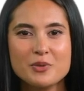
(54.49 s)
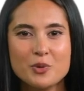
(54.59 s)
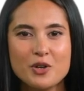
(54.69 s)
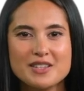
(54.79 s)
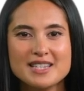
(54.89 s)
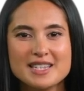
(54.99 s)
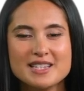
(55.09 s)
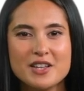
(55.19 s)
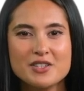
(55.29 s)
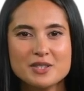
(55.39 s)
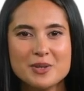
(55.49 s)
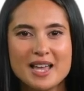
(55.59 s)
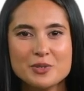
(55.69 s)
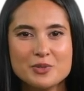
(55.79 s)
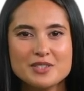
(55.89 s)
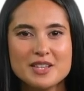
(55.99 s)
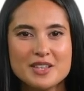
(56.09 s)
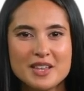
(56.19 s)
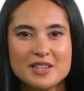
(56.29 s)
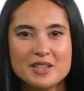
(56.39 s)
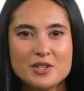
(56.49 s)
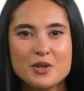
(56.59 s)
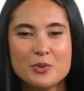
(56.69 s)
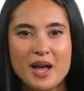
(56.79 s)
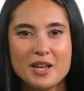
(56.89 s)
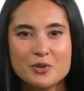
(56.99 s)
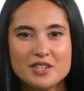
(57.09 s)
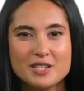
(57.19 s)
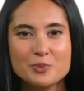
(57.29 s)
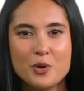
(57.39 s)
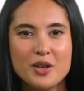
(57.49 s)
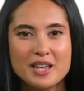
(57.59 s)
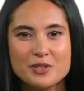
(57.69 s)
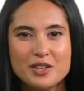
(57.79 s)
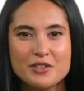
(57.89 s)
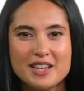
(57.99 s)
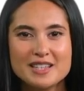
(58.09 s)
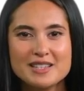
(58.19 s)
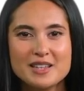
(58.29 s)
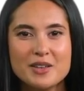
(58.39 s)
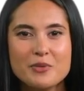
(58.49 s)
Morrison's charismatic persona, combined with his poetic lyrics,